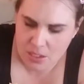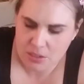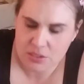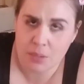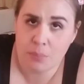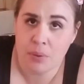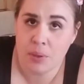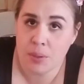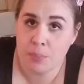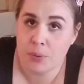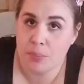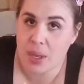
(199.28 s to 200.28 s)
Some
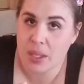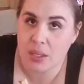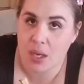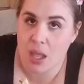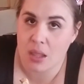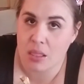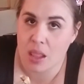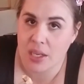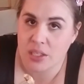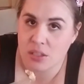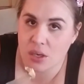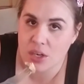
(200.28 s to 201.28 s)
people might not like
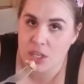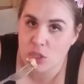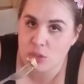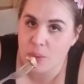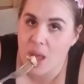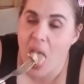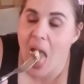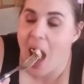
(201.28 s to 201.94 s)
sardines, but